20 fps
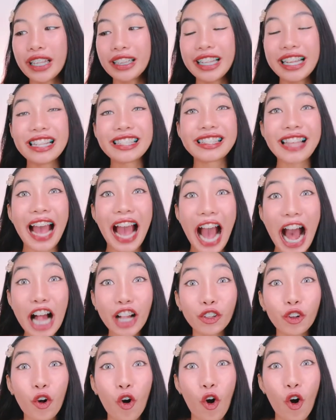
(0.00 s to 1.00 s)
it is
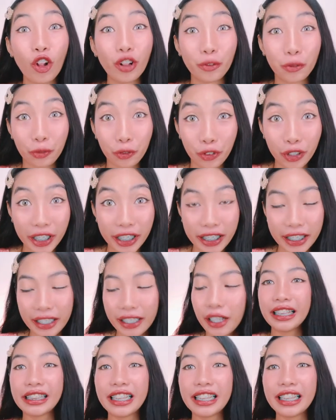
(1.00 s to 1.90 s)
alcohol-free.